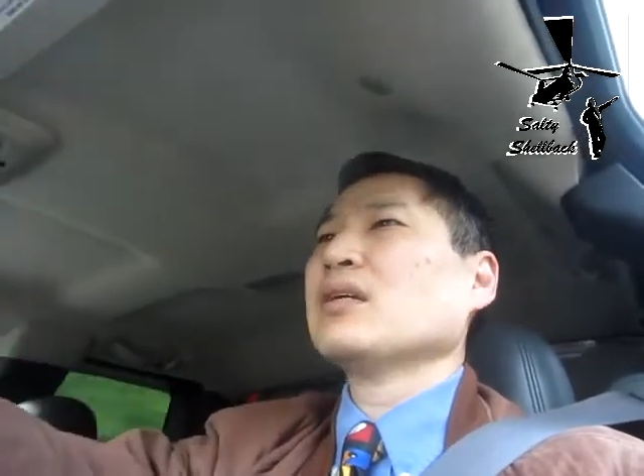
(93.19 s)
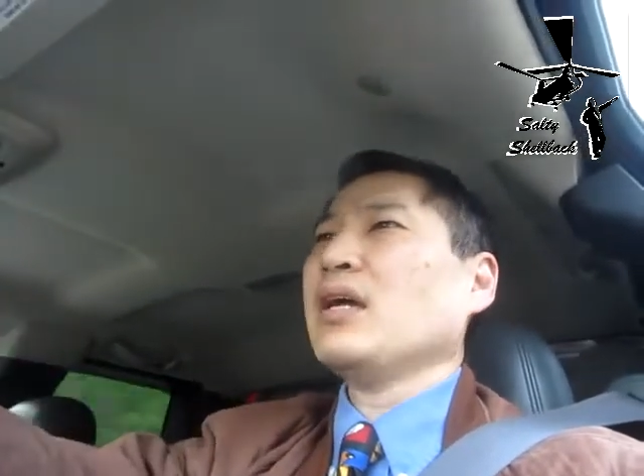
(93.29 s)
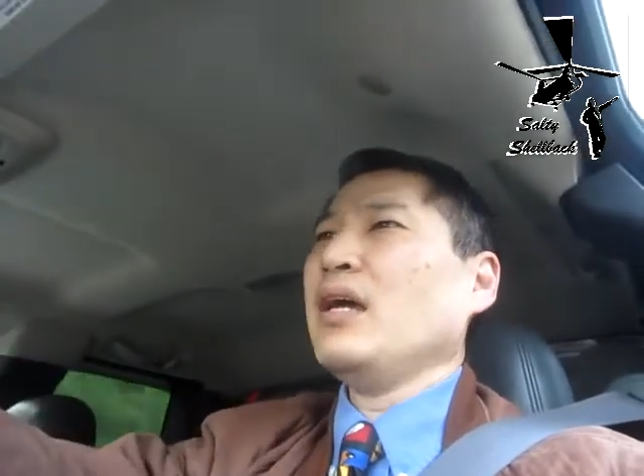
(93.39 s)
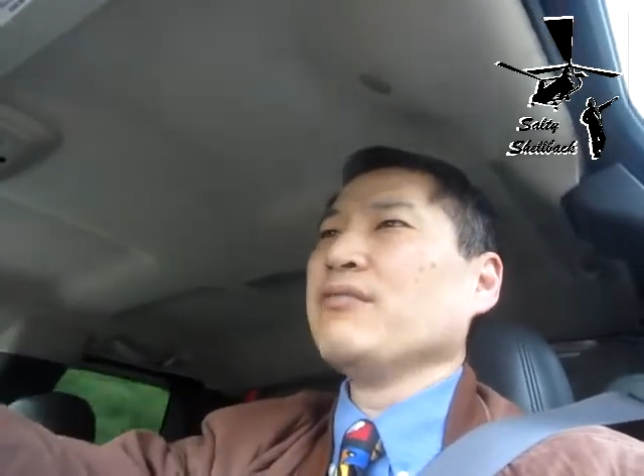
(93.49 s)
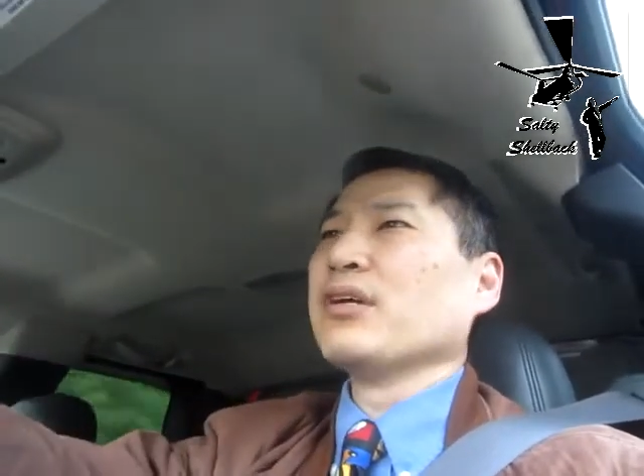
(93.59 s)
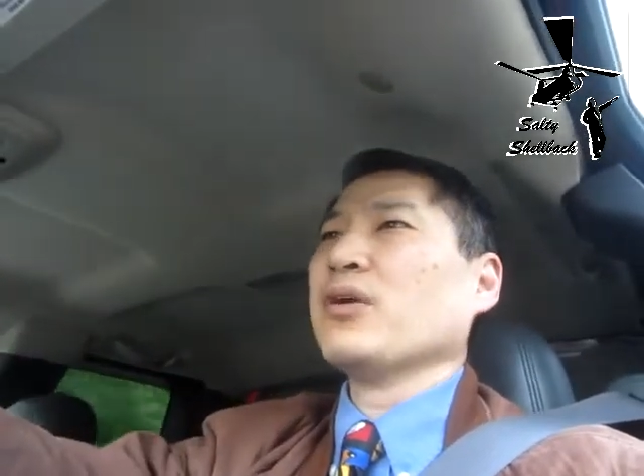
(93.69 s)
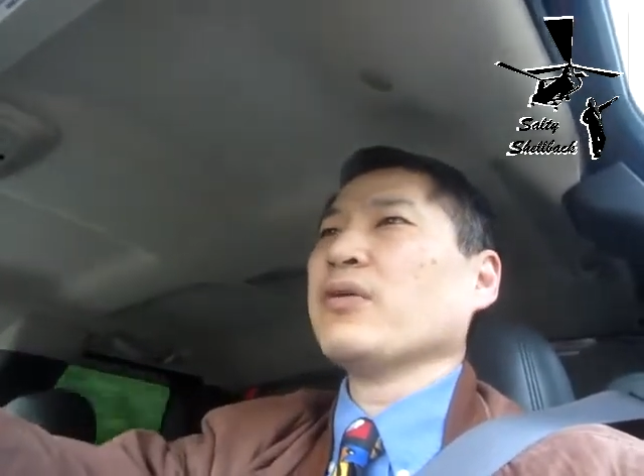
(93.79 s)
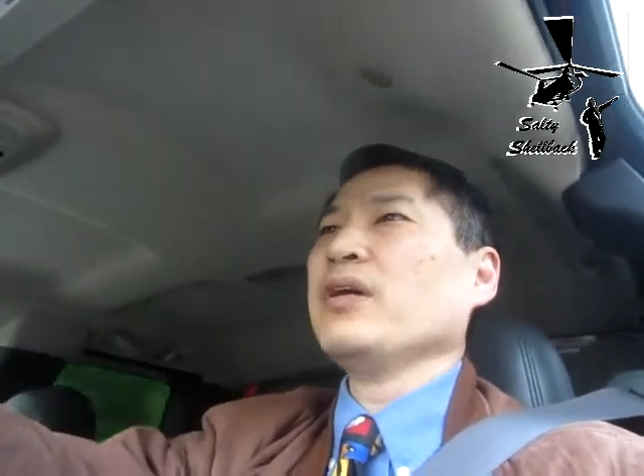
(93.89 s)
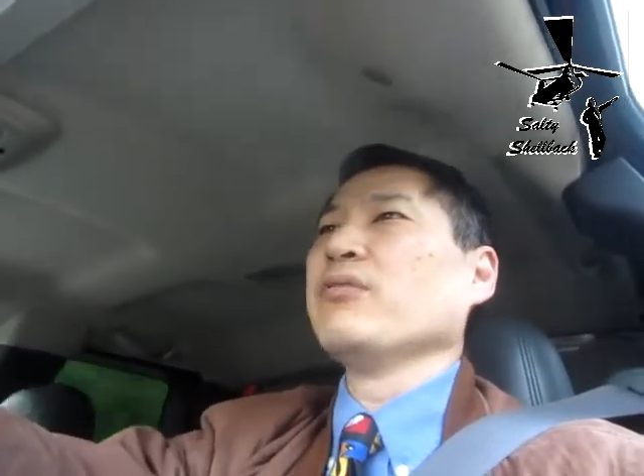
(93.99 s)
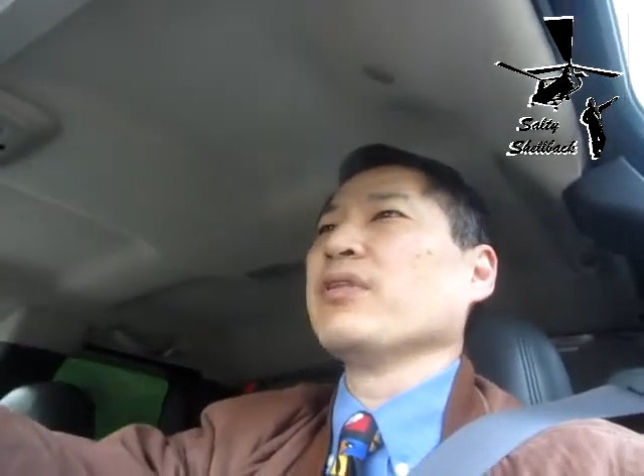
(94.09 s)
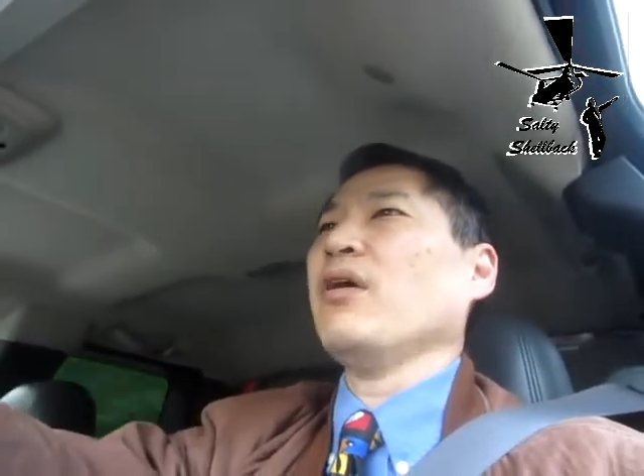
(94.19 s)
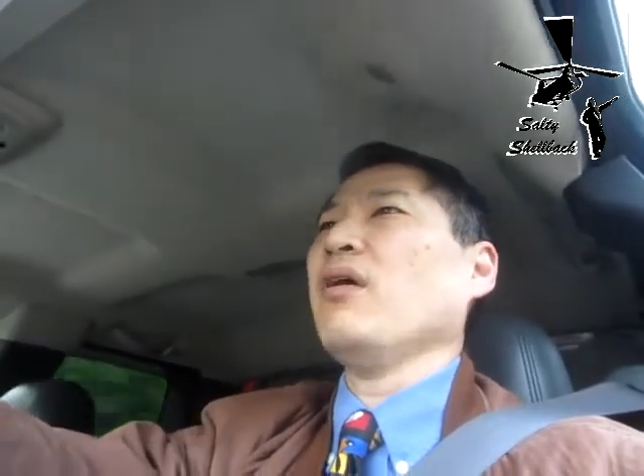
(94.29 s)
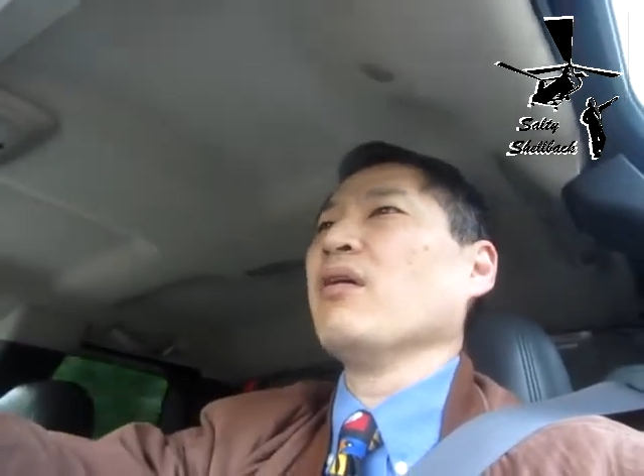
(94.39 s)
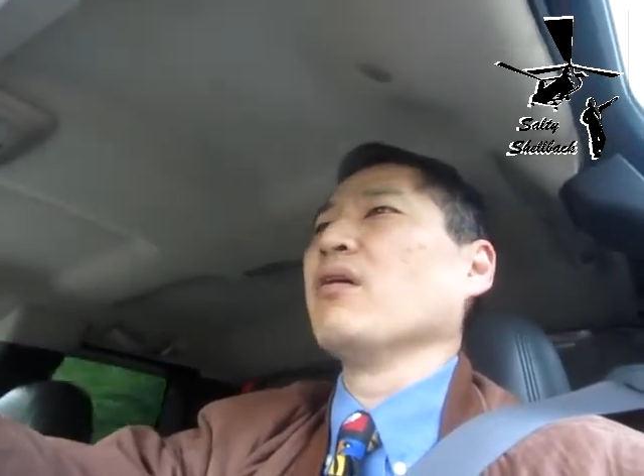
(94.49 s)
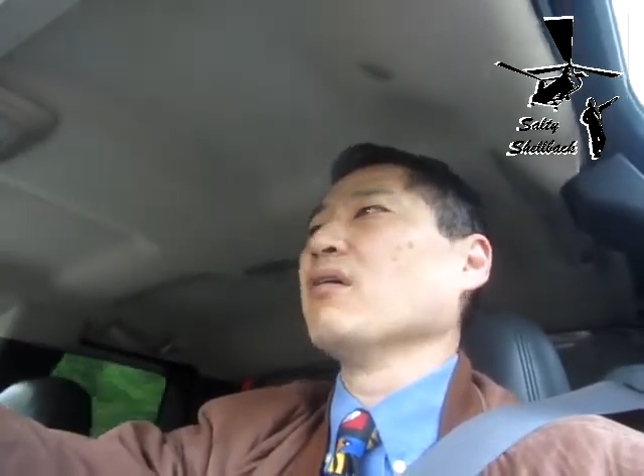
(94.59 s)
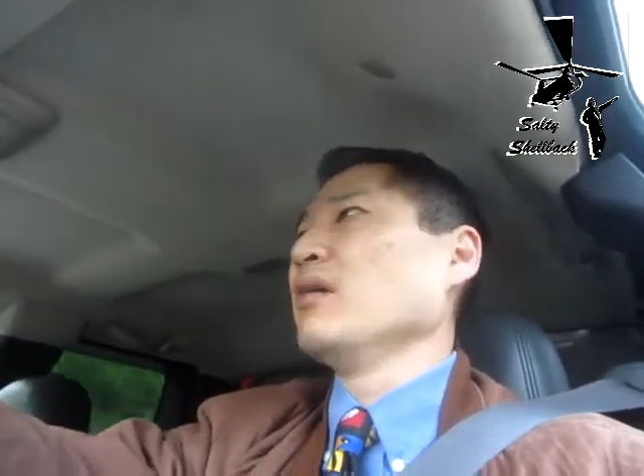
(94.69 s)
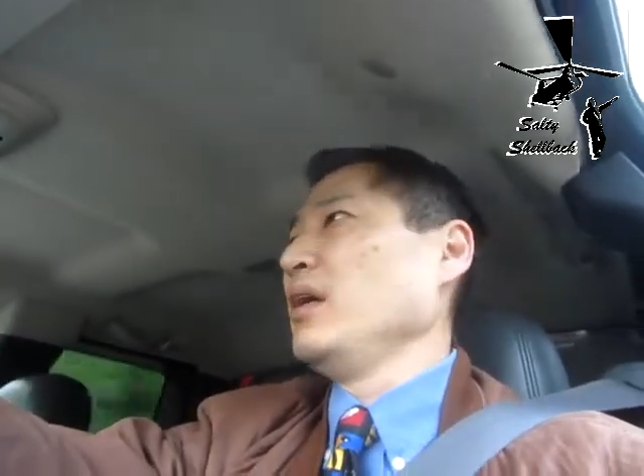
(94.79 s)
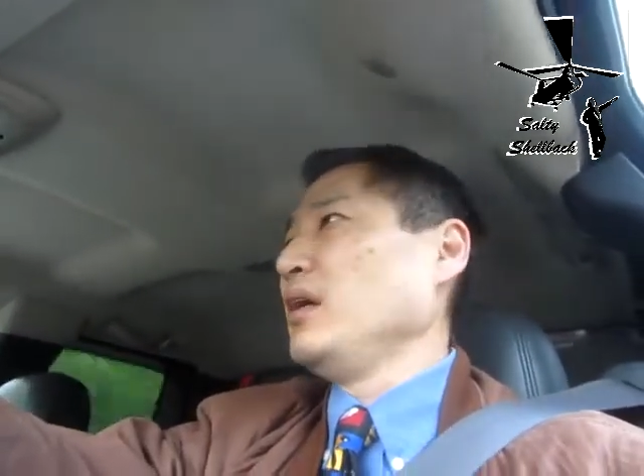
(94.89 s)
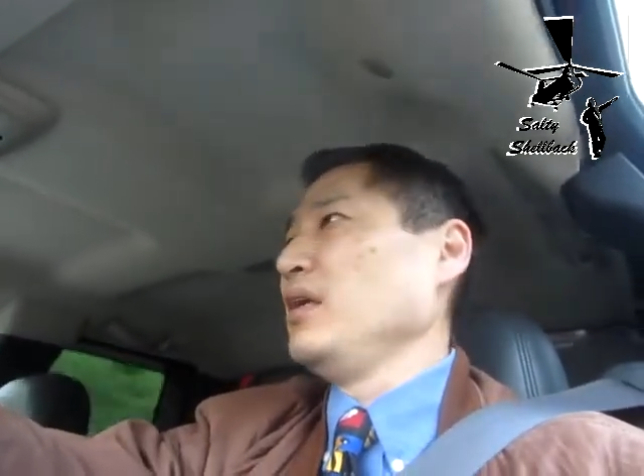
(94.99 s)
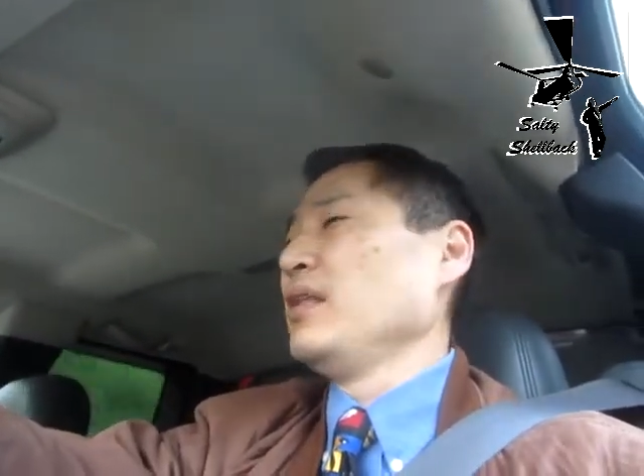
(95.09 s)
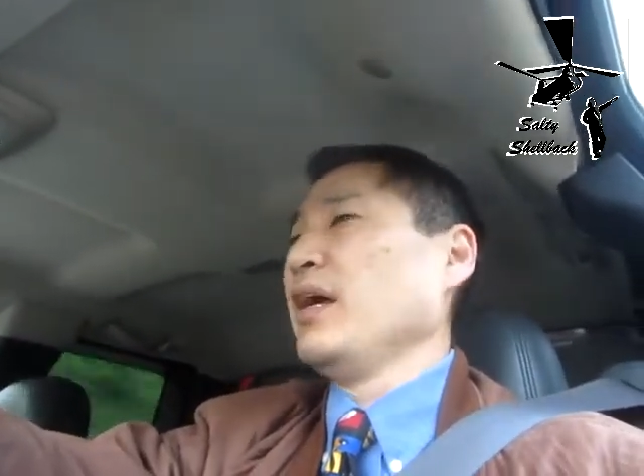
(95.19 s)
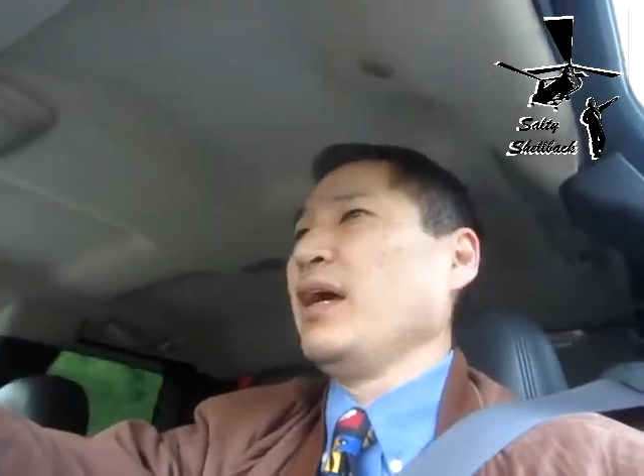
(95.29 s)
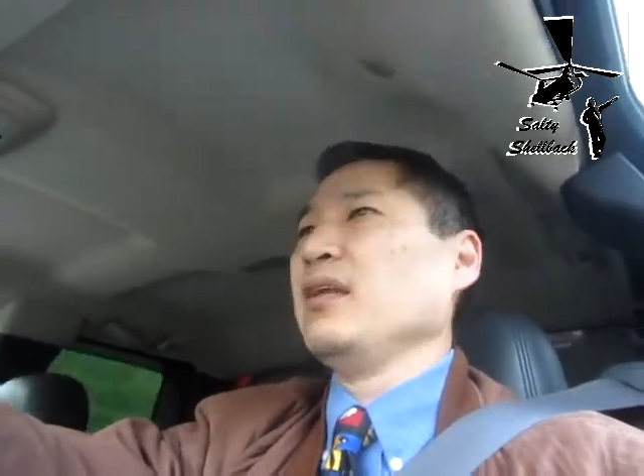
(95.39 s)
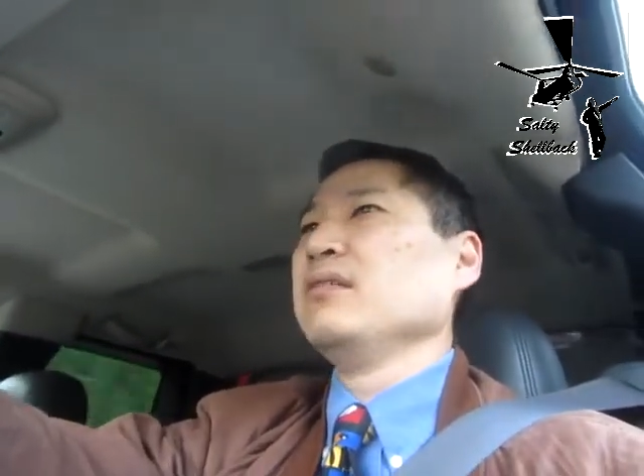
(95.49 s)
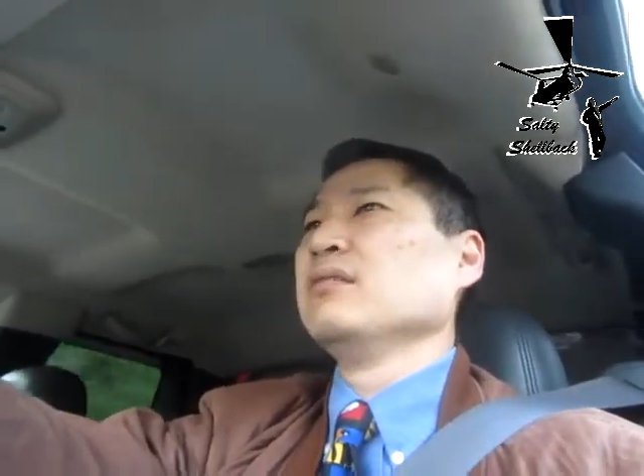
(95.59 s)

kind of agree with her in that